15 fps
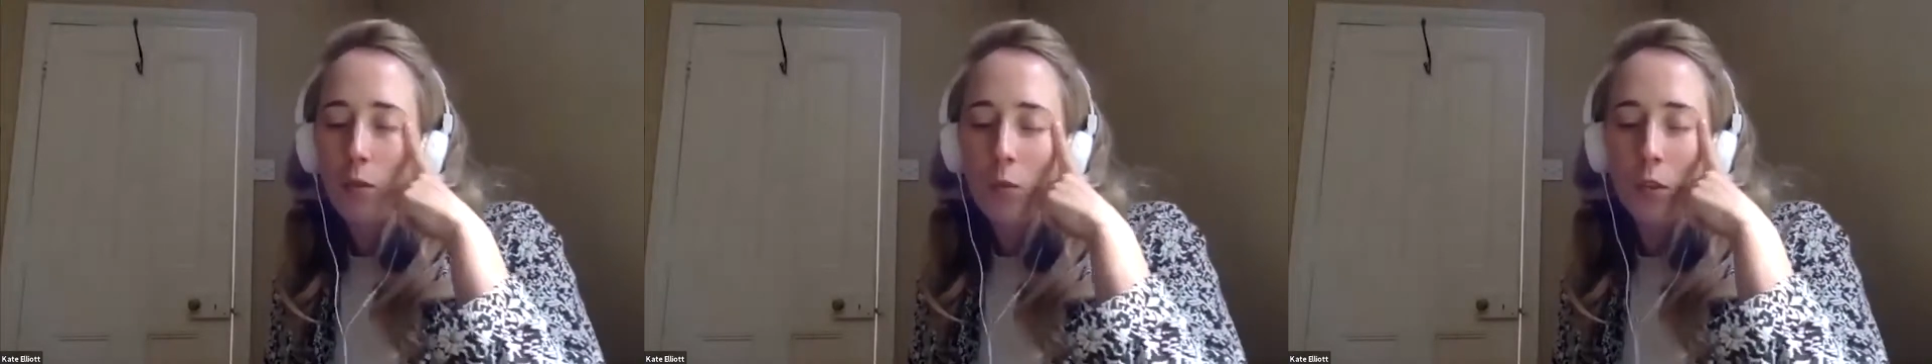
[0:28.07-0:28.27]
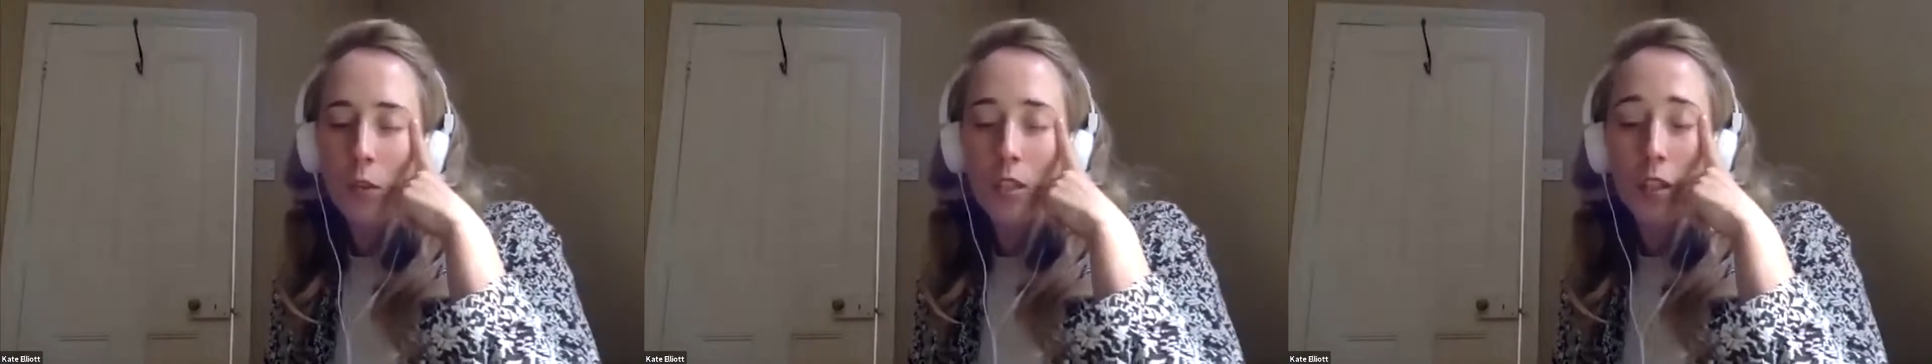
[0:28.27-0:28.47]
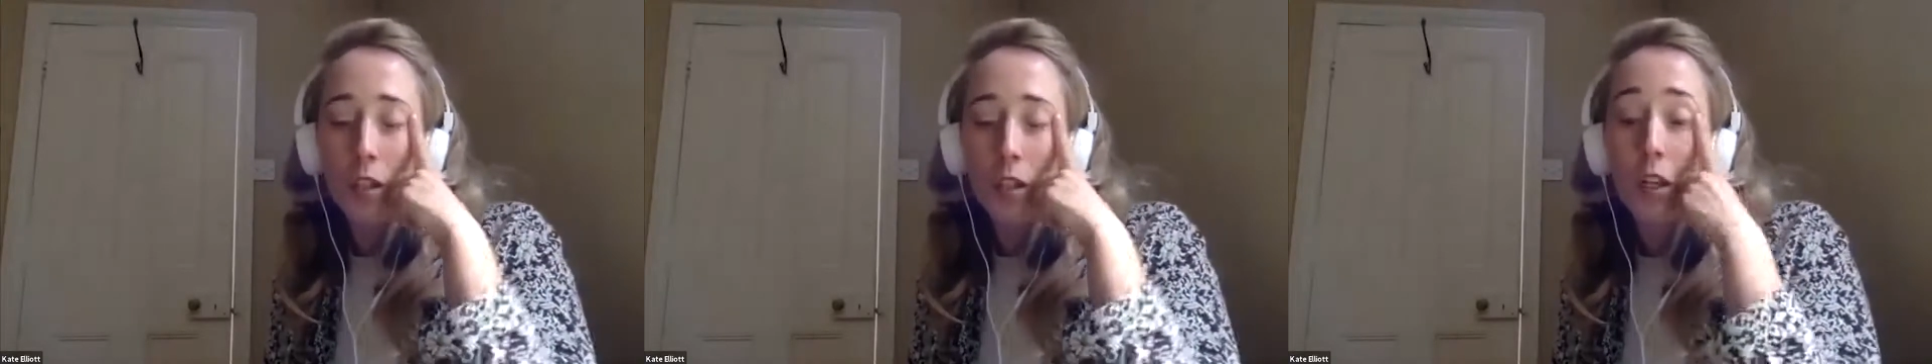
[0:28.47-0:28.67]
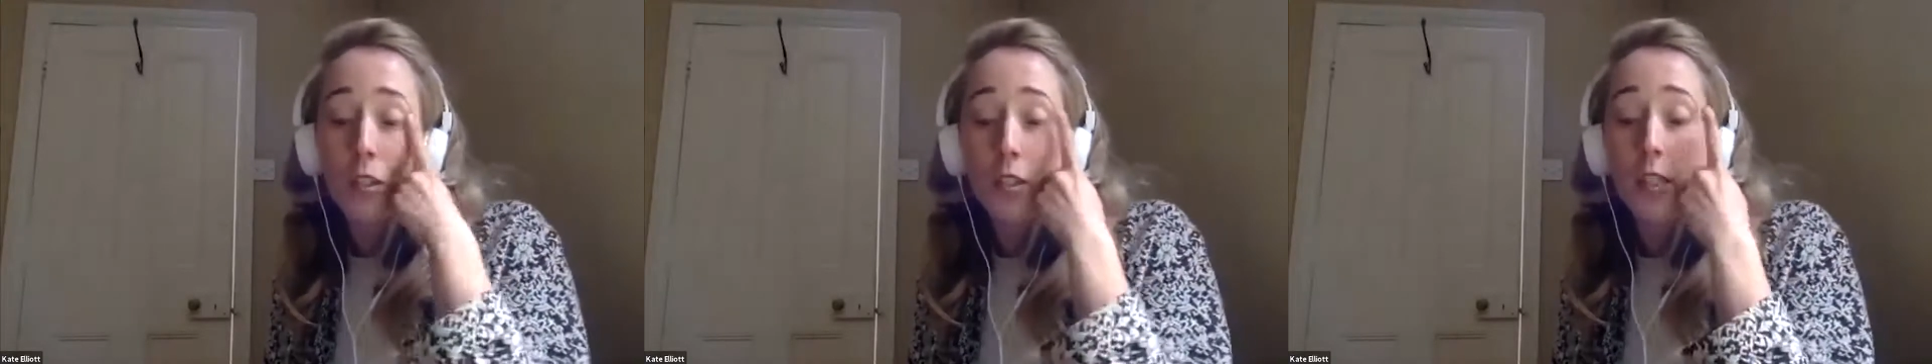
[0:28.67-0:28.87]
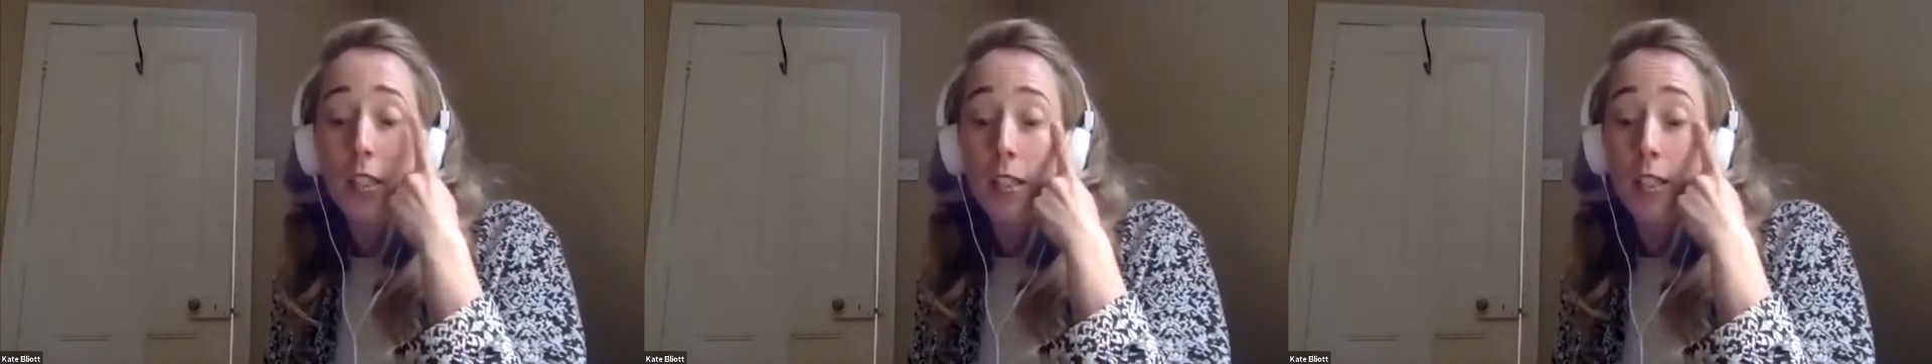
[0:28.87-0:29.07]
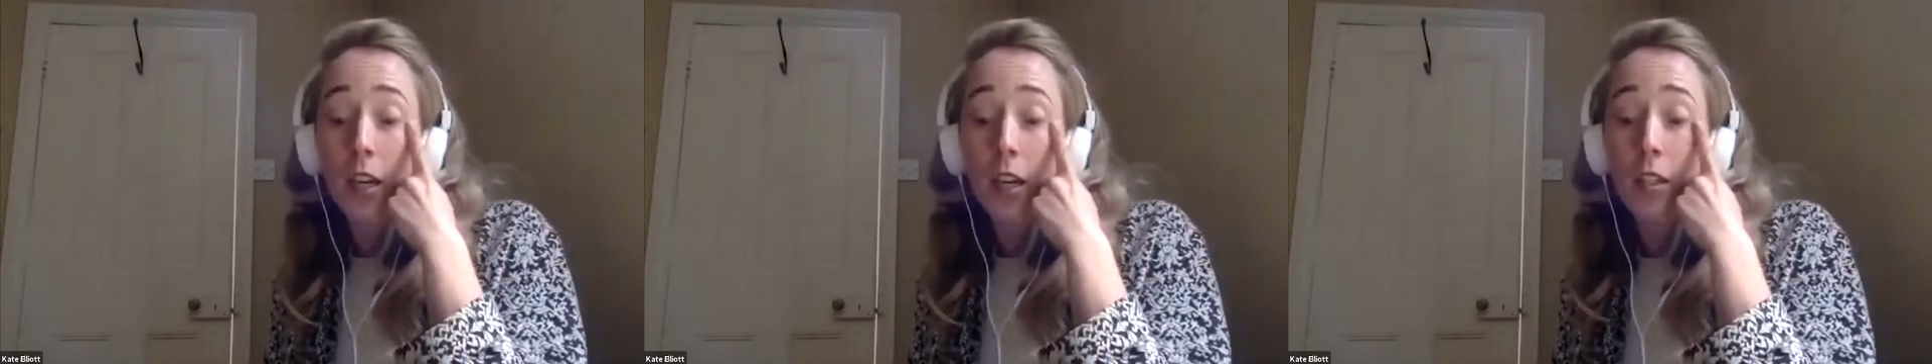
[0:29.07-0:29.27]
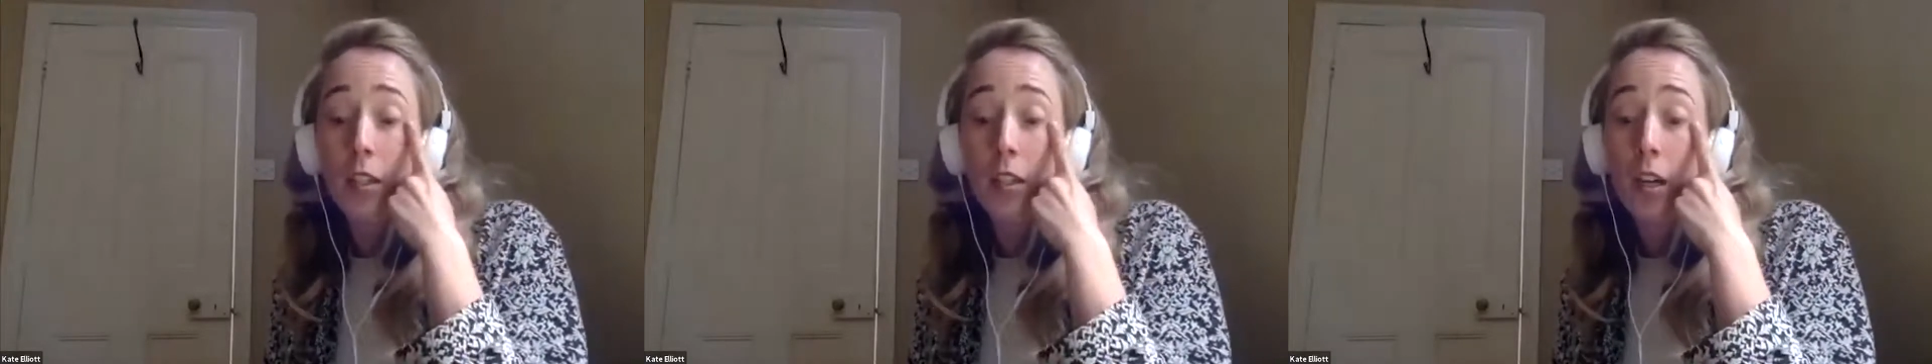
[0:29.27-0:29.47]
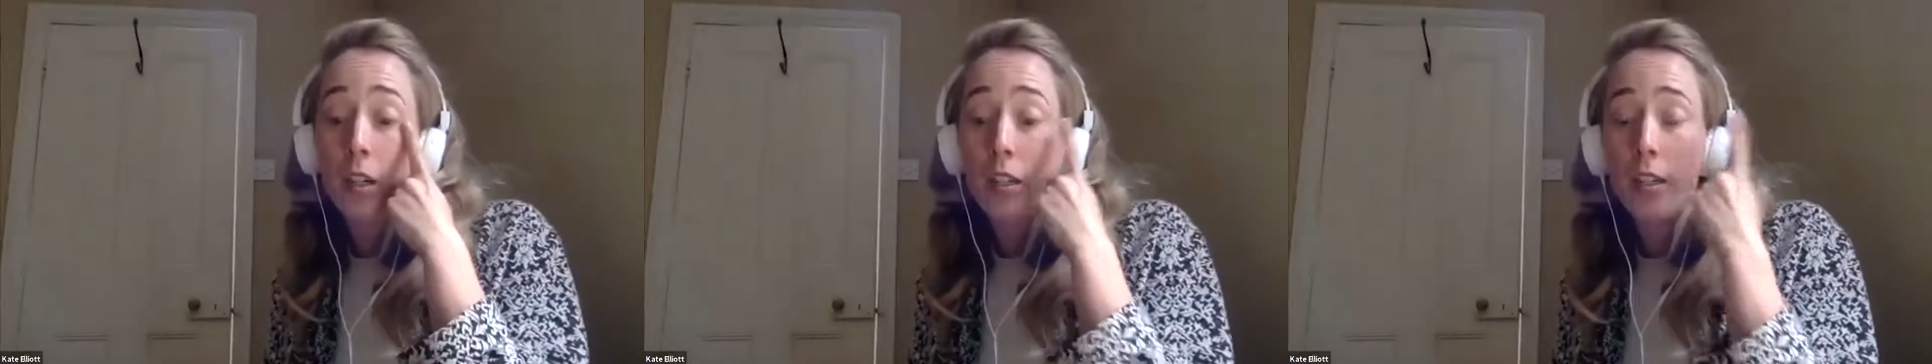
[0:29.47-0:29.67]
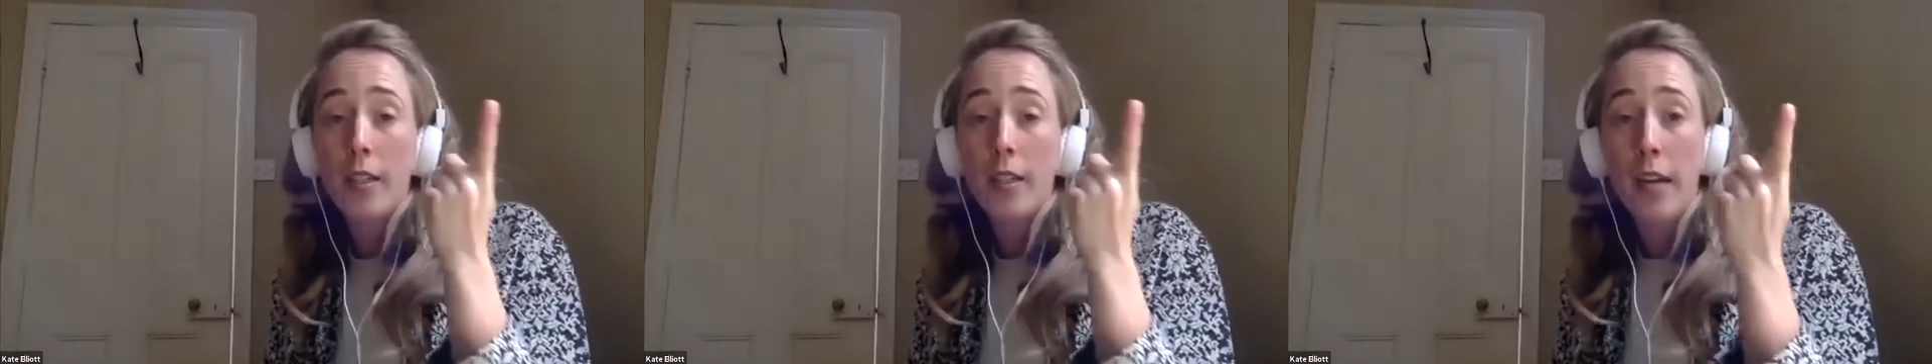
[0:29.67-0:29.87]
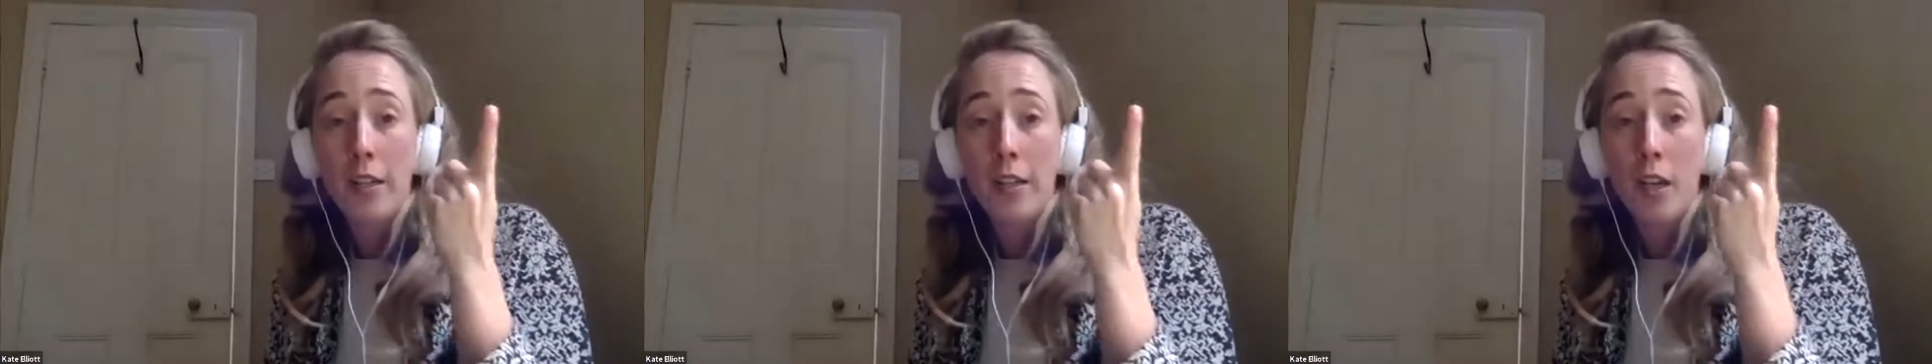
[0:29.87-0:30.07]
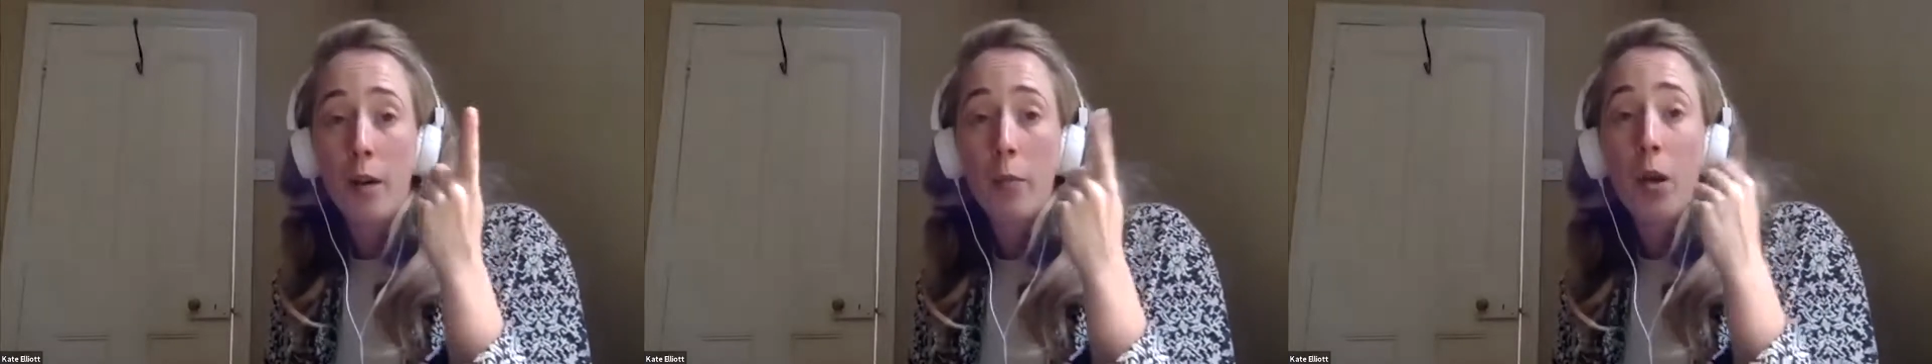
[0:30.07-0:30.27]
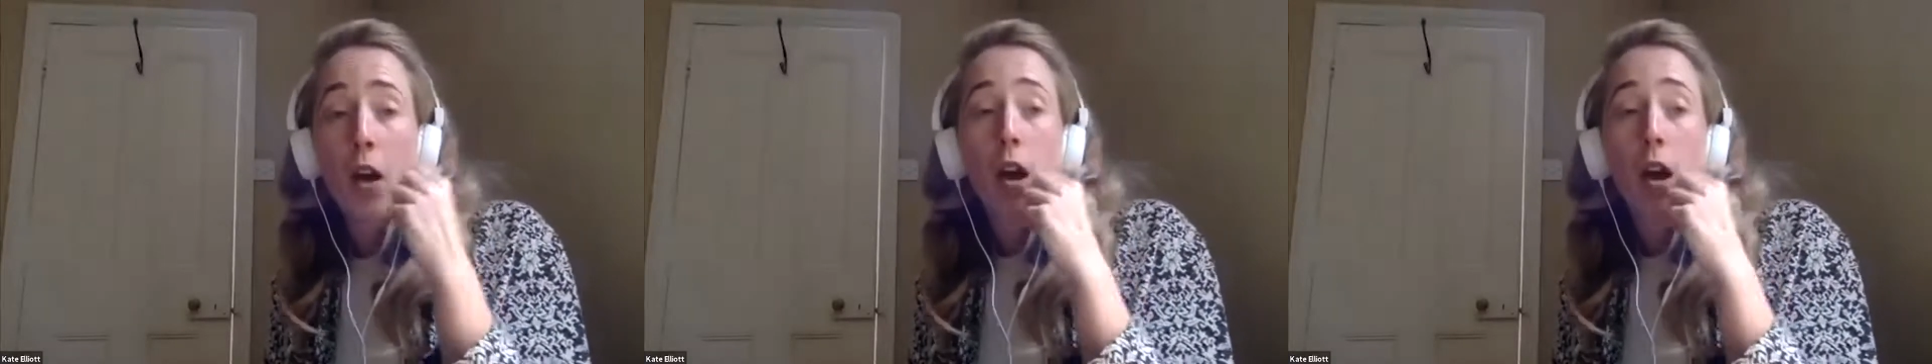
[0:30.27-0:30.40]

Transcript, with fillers: was the closest thing I'd done to stand up.